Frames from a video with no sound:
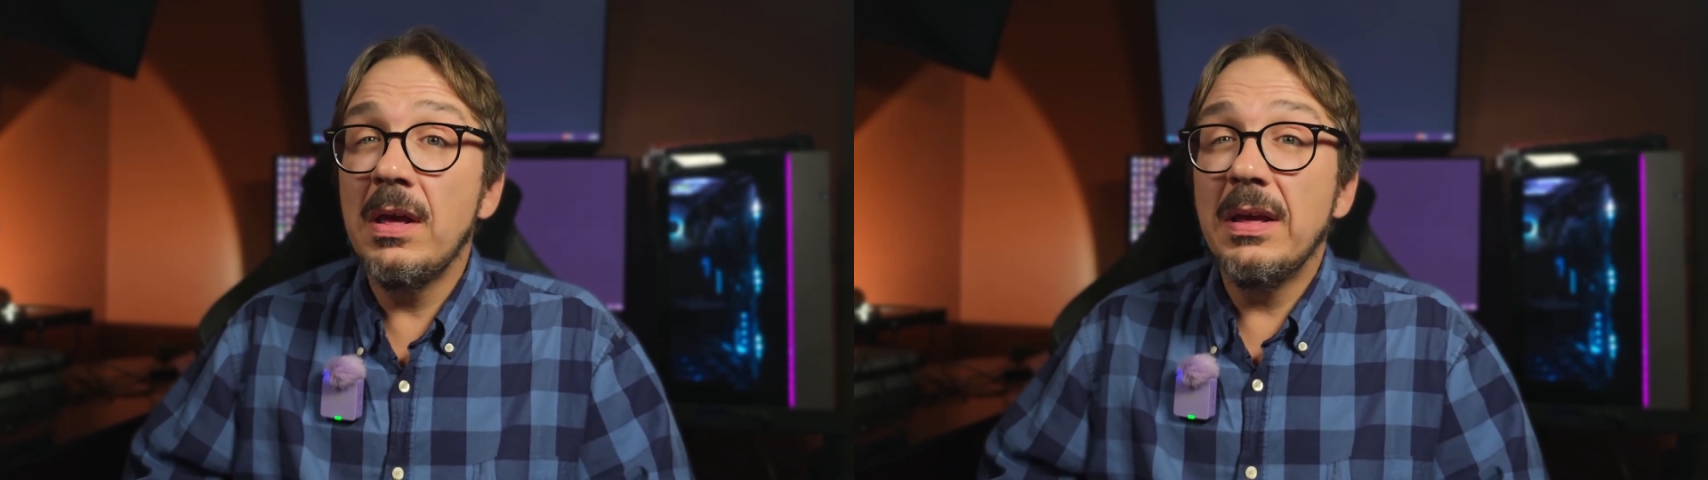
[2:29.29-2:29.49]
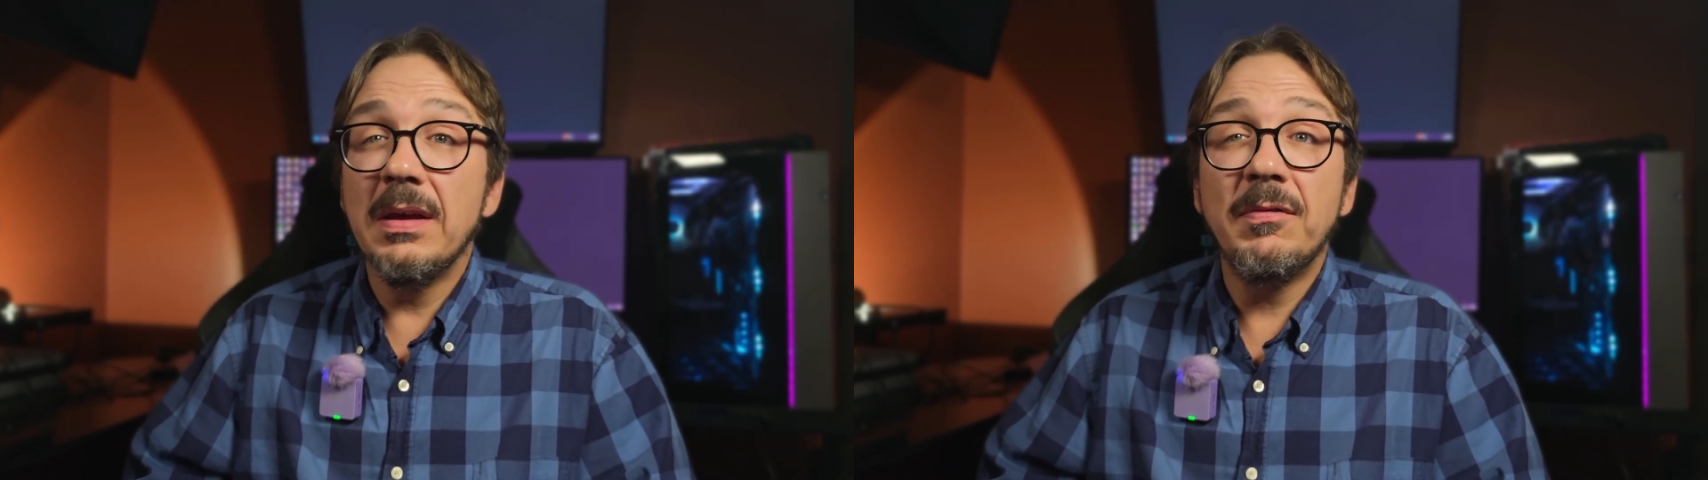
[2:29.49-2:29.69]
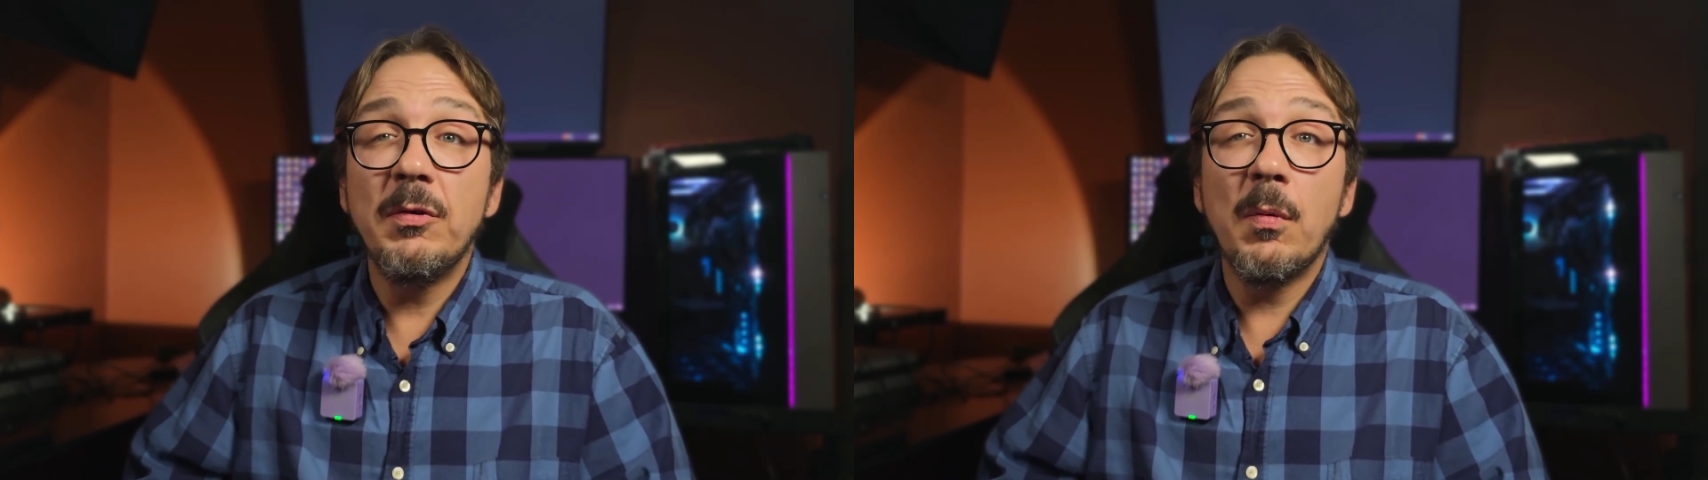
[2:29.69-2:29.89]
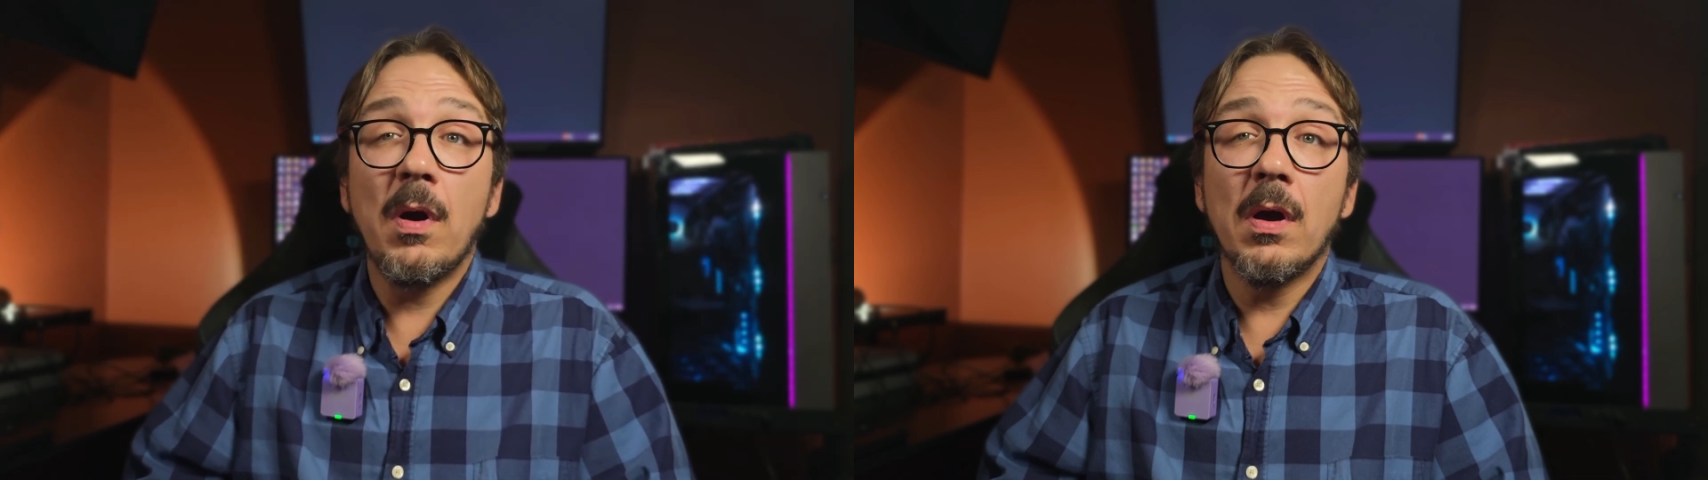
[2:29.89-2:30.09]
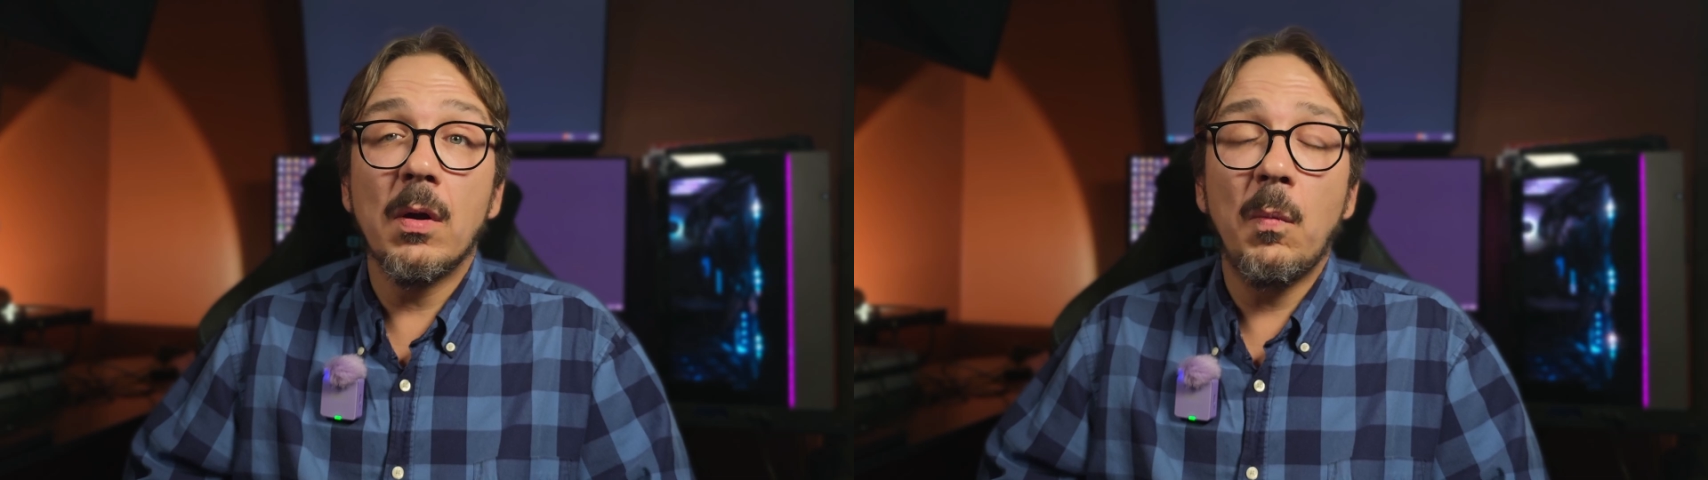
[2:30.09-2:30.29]
If you
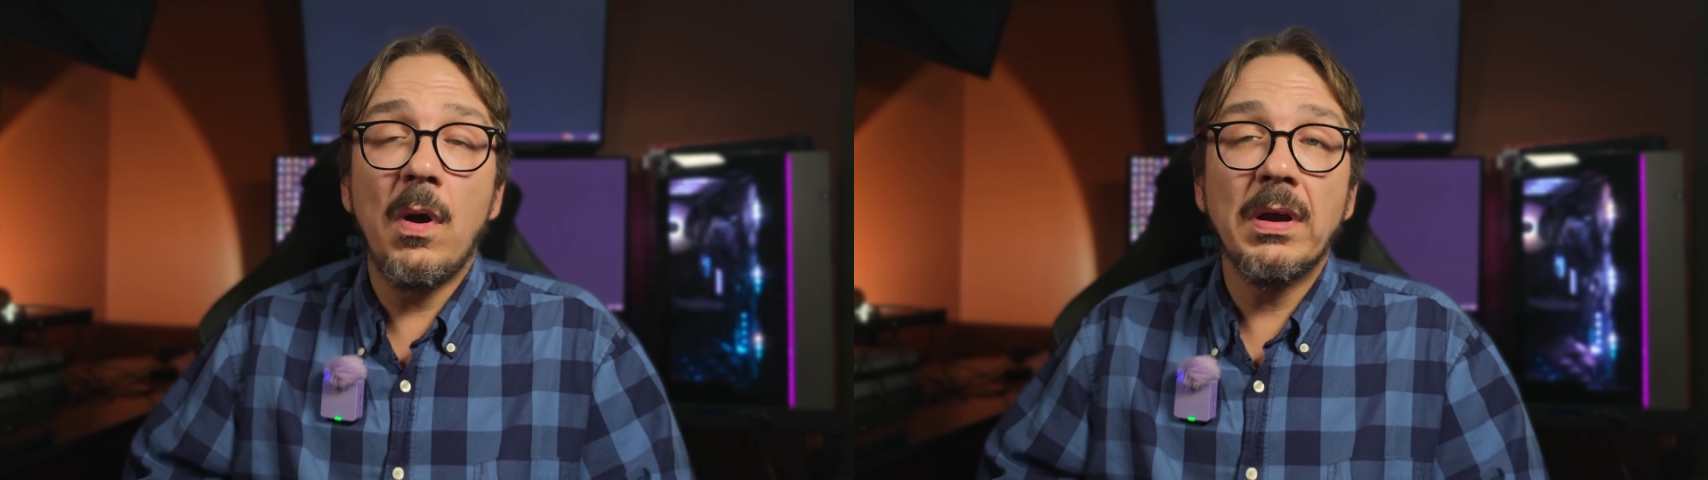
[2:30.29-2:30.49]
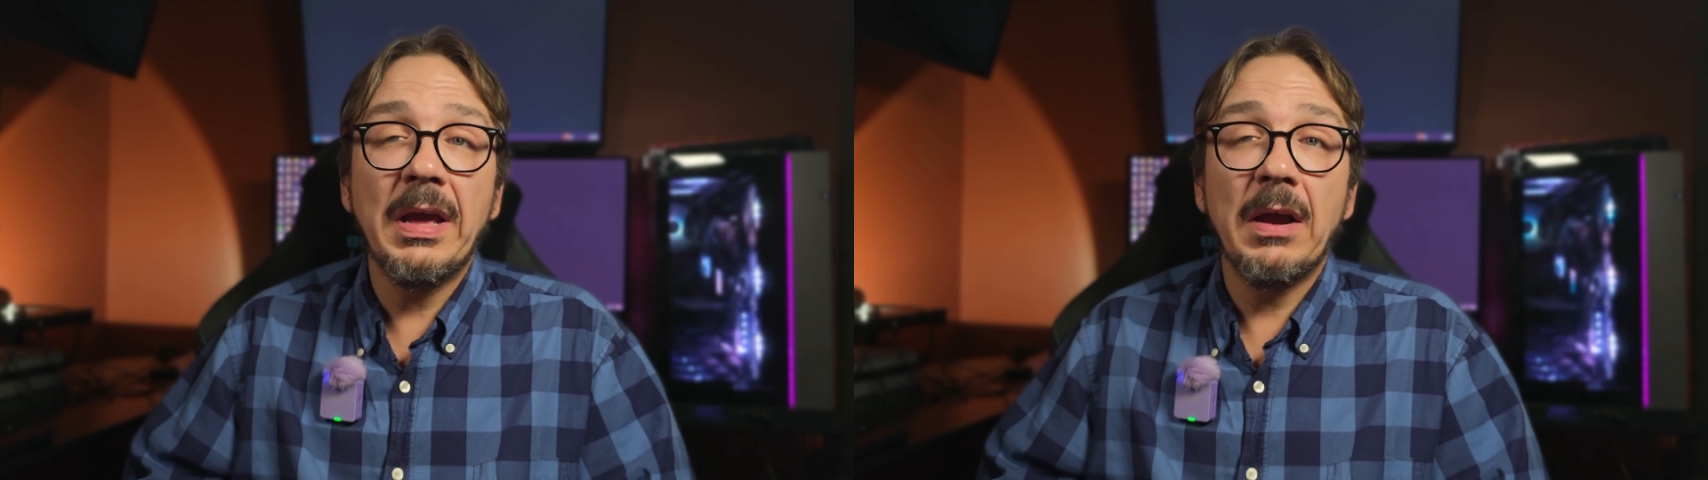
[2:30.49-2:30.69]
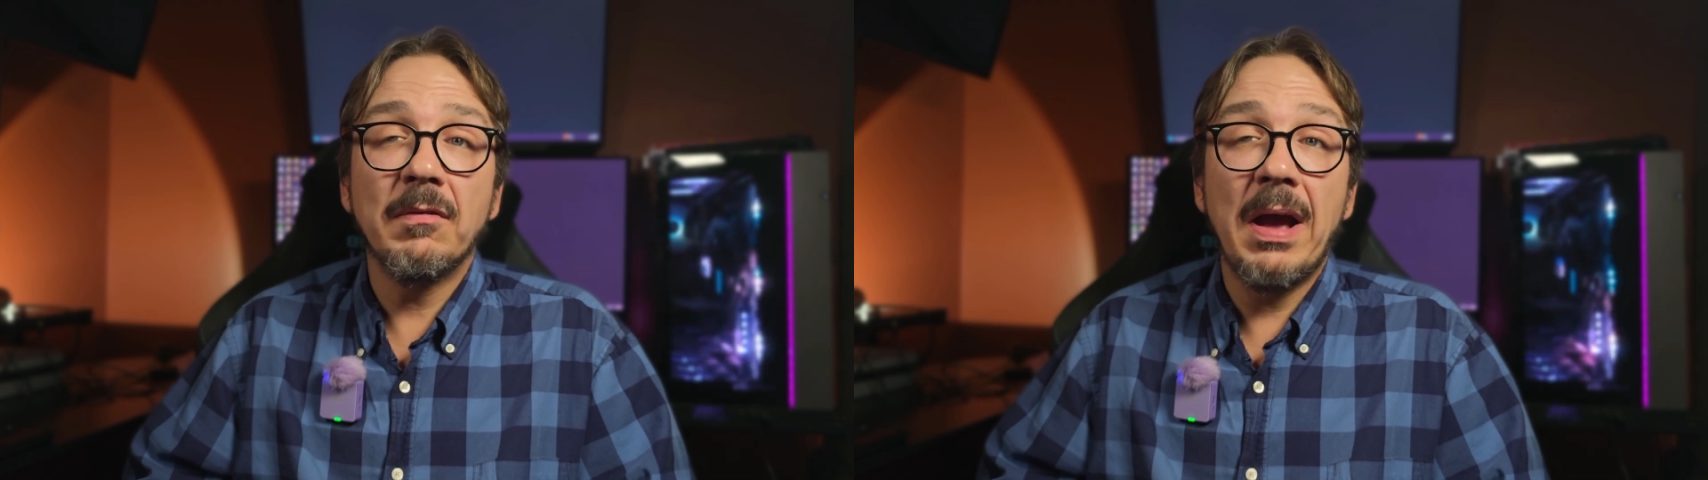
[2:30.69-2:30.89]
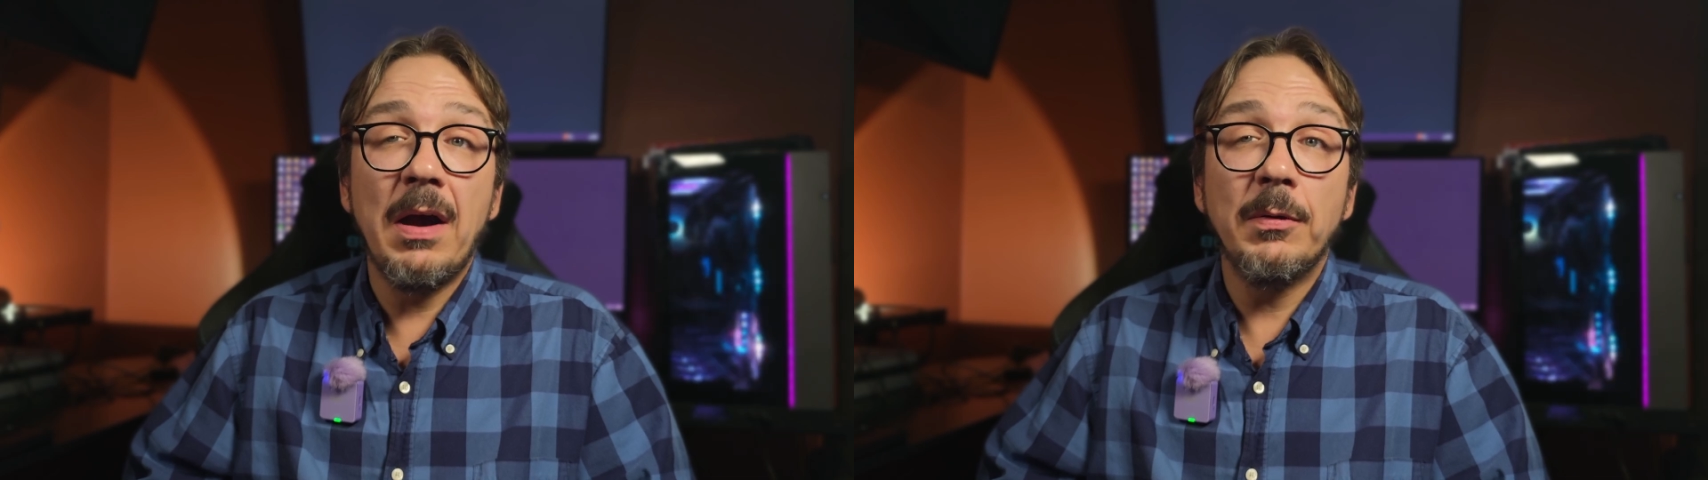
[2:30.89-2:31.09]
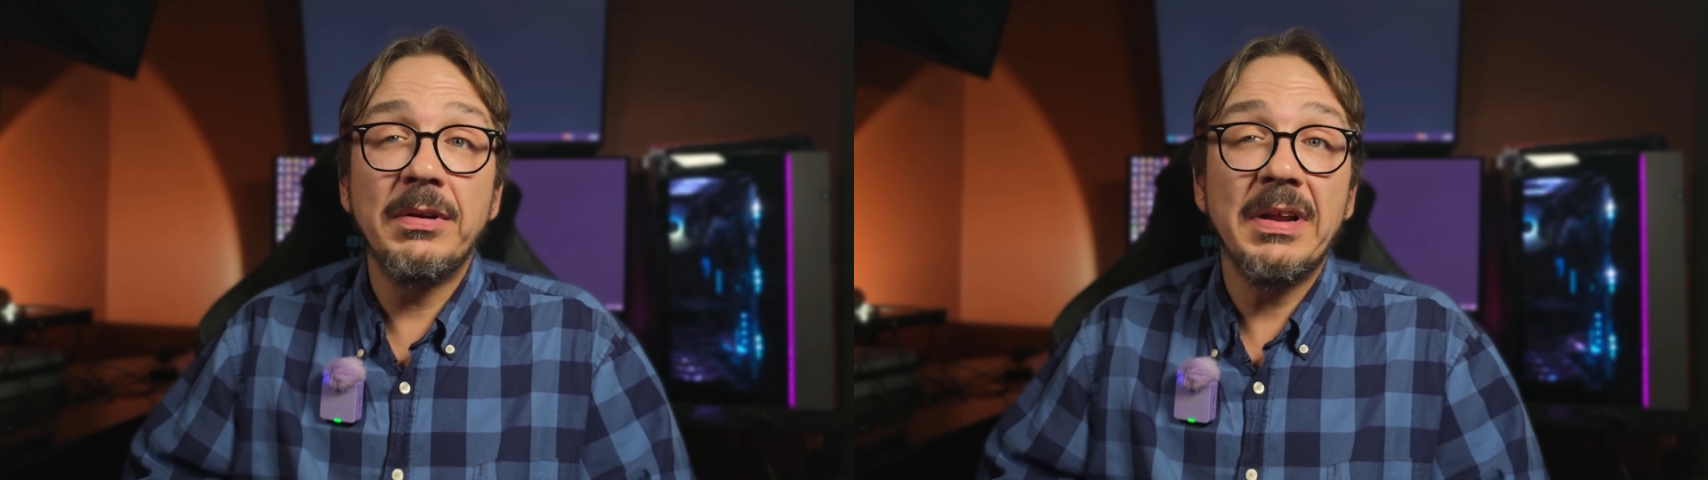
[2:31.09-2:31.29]
are walking around,